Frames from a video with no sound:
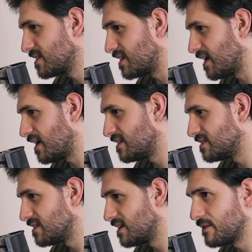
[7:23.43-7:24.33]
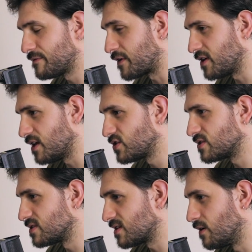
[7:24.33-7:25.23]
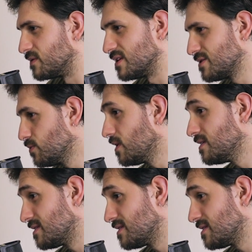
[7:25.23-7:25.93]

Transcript: again variations on this one.